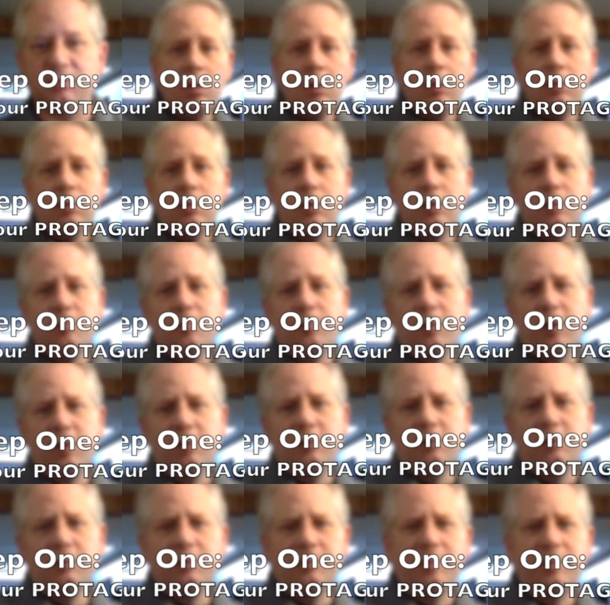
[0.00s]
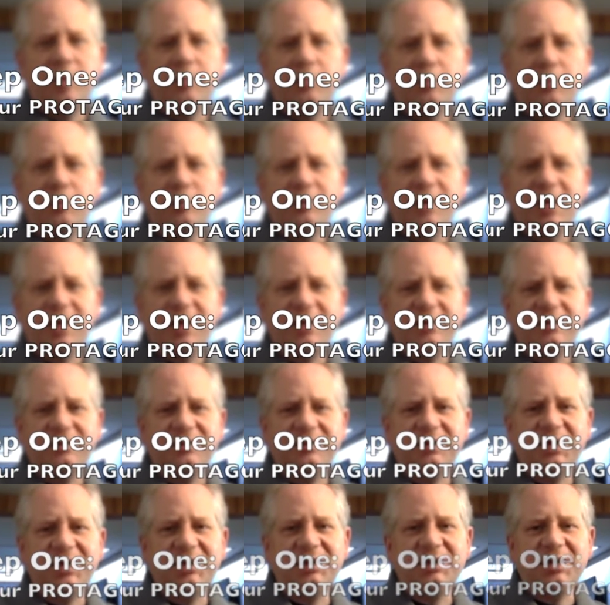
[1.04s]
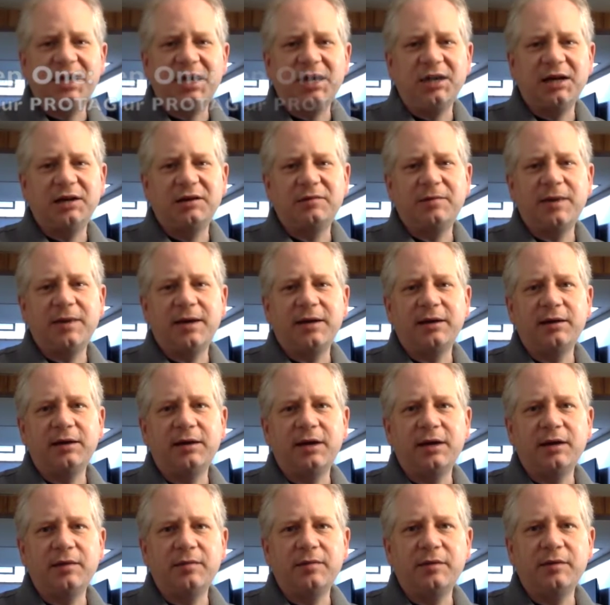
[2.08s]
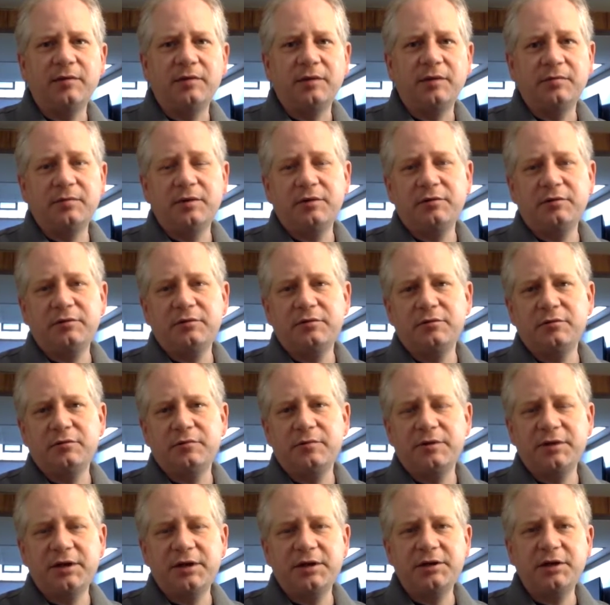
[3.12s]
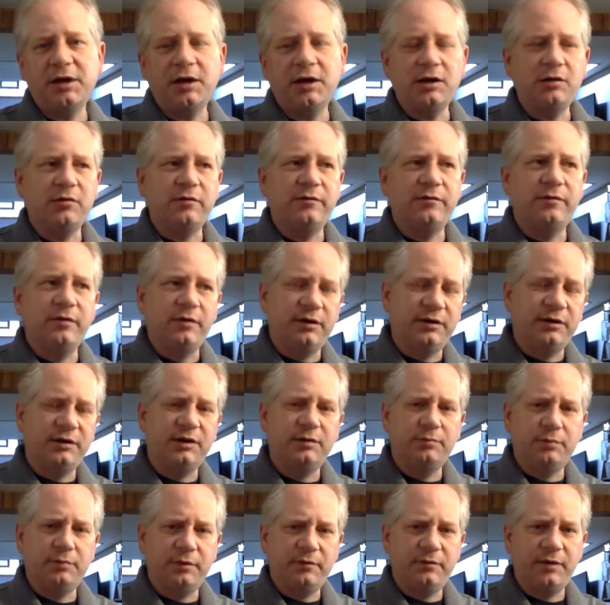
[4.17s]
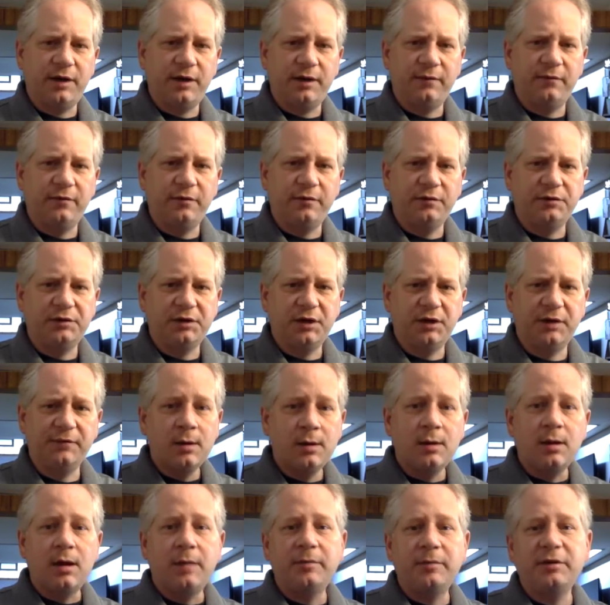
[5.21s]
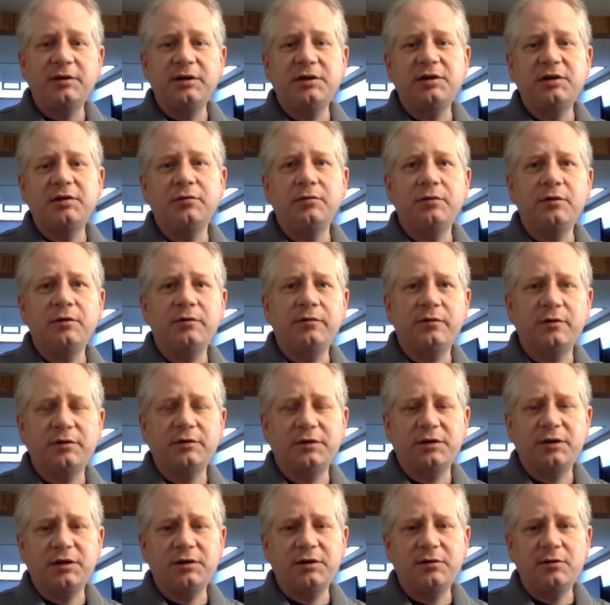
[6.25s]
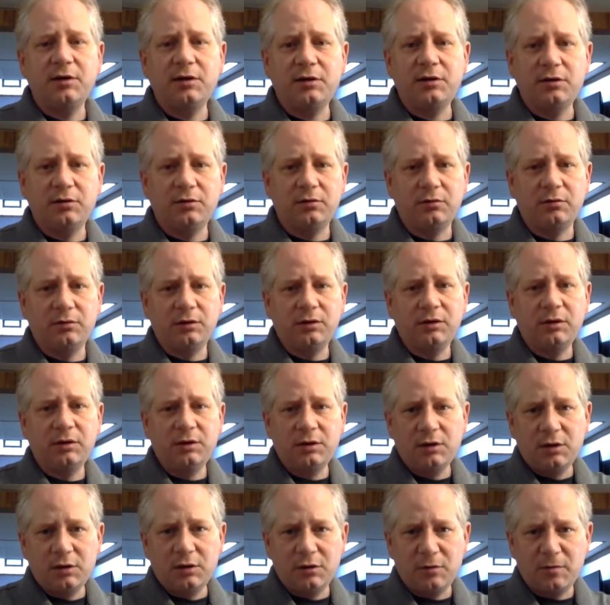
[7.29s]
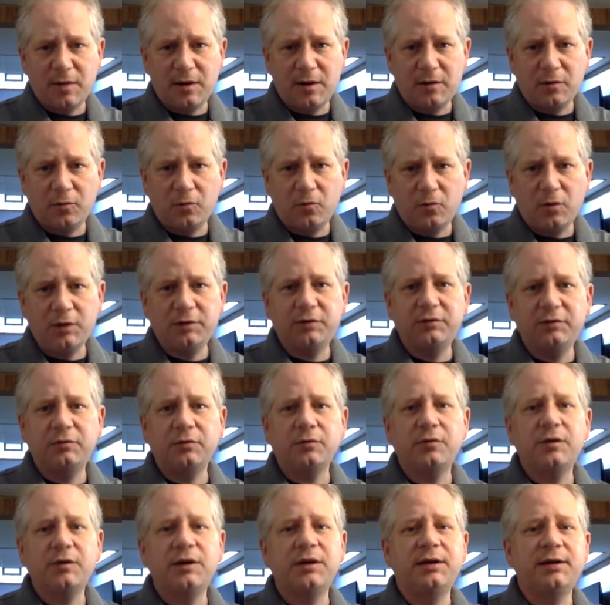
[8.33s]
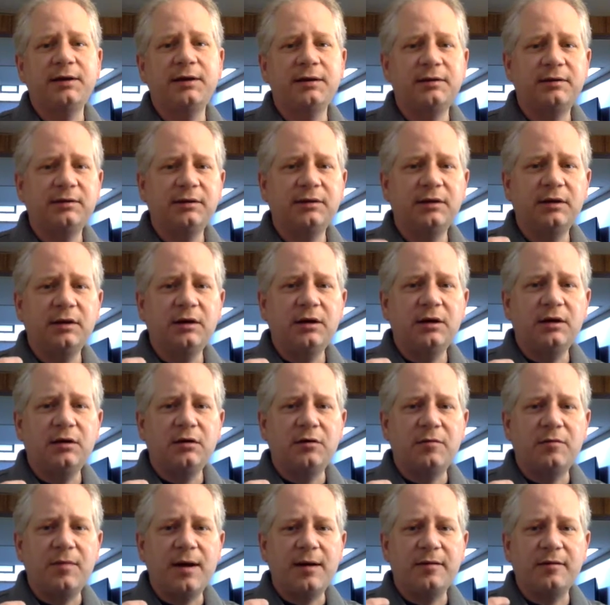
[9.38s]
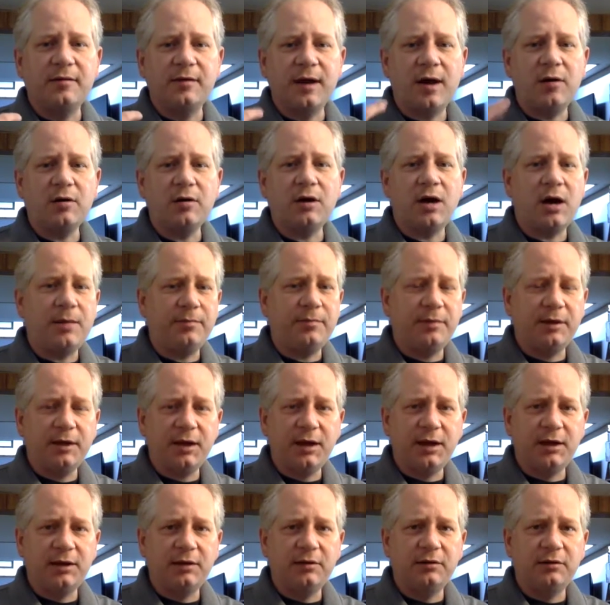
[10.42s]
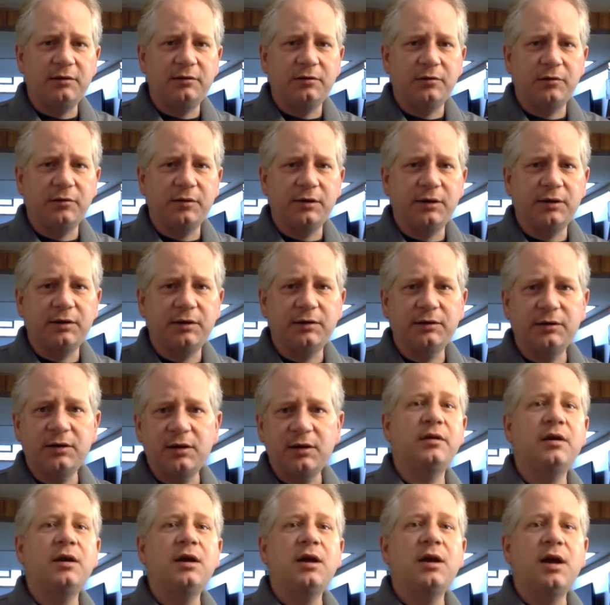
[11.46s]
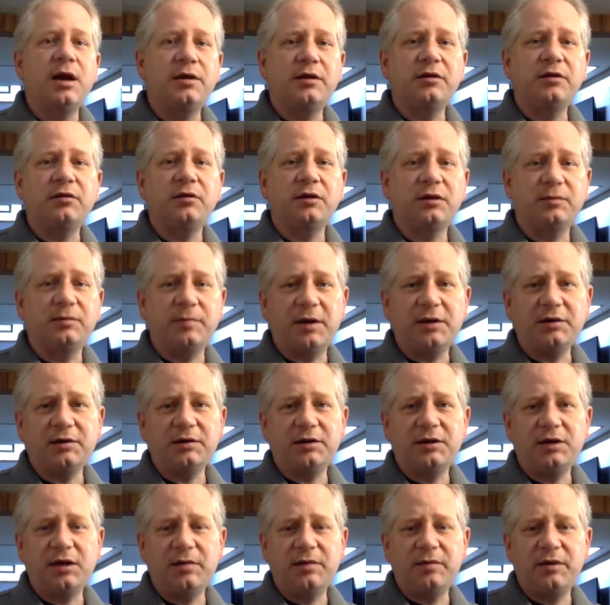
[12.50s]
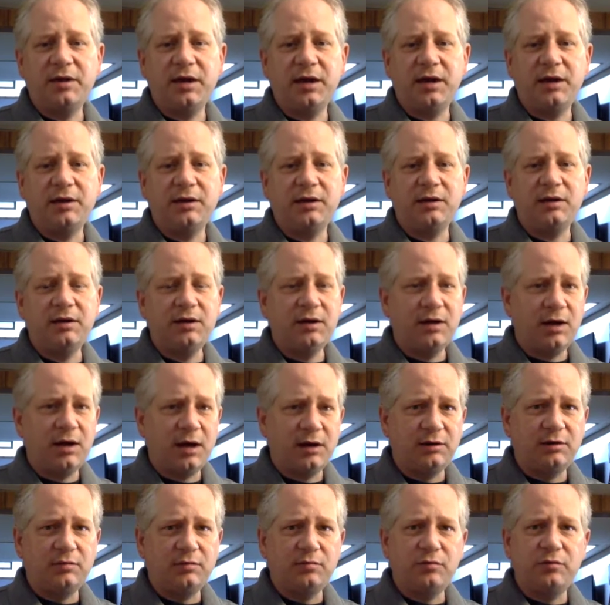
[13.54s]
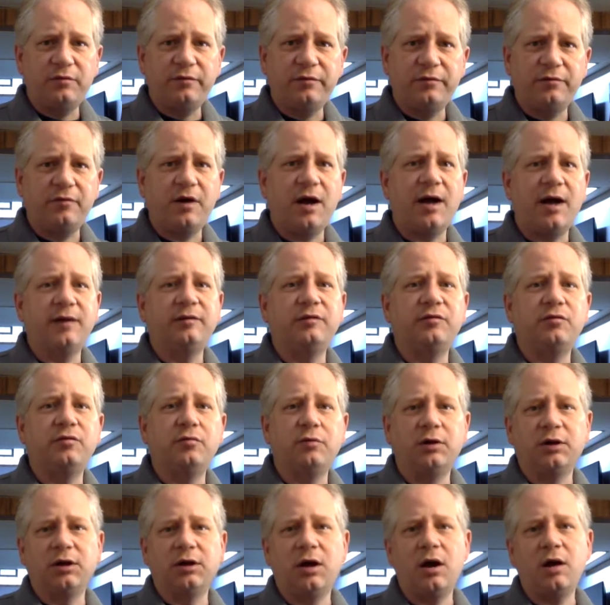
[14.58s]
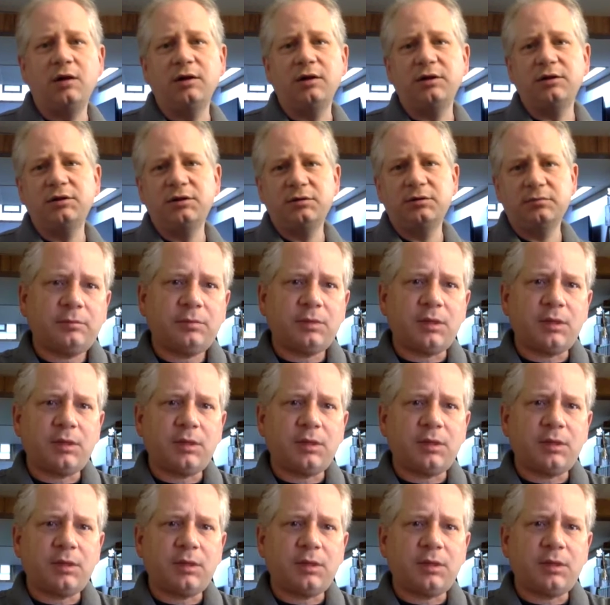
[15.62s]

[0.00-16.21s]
Now, you probably learned about Protagonist and Antagonist back in elementary and middle school, but they taught you a very simplified version of it. I'm going to teach you the real version that you can use no matter what story it is, no matter how complicated the story is, and this will especially come in handy as you move through high school and college.